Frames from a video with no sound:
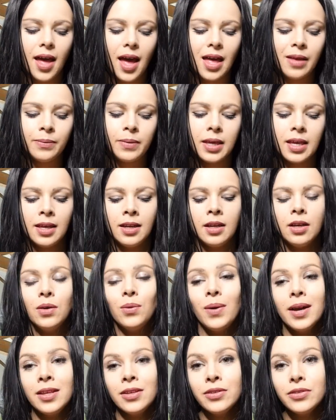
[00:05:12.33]
I mean,
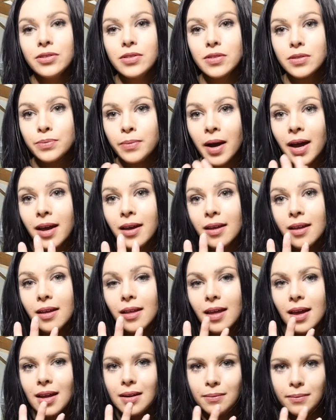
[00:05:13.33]
when you
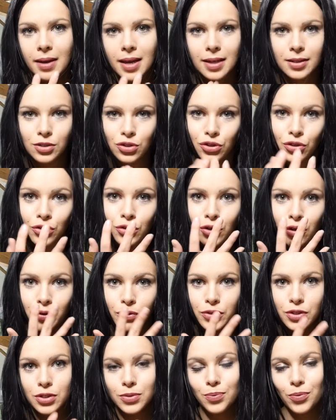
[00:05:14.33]
smile, it makes your
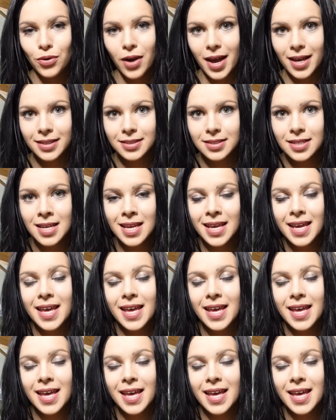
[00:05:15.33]
nose spread.